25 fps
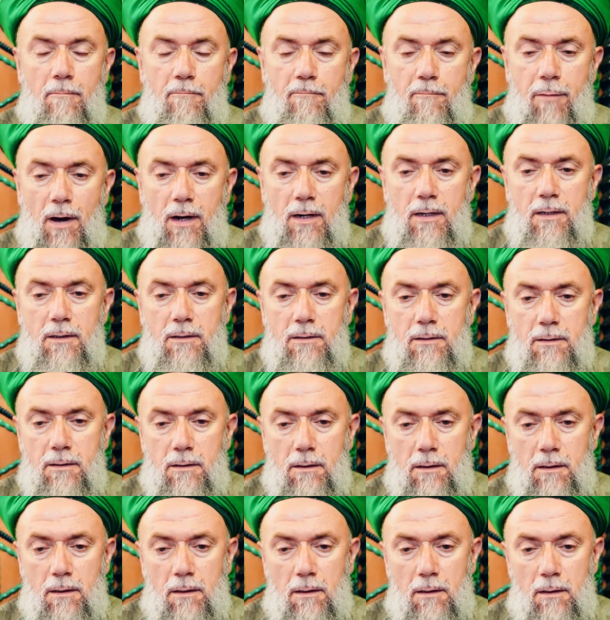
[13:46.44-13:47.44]
punished,
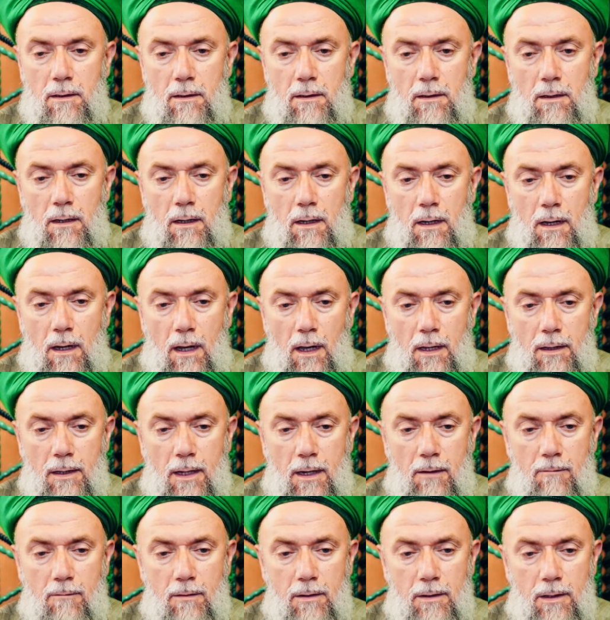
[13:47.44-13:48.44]
and
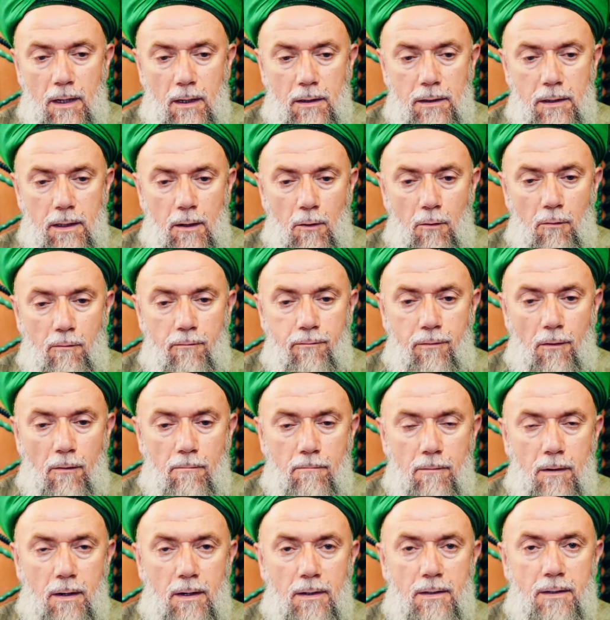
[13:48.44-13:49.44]
they will not know
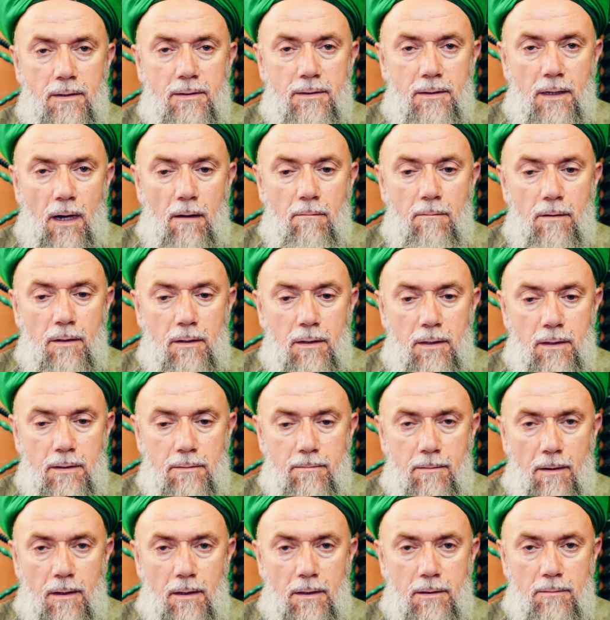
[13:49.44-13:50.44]
from where this coming, this
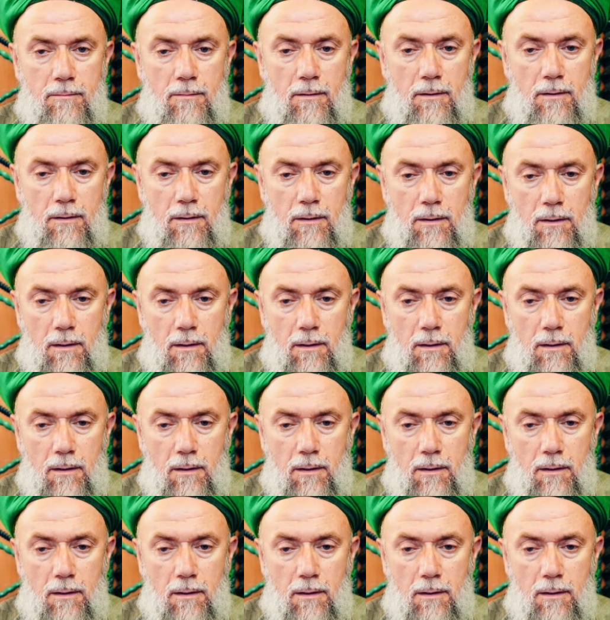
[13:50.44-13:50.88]
punishment.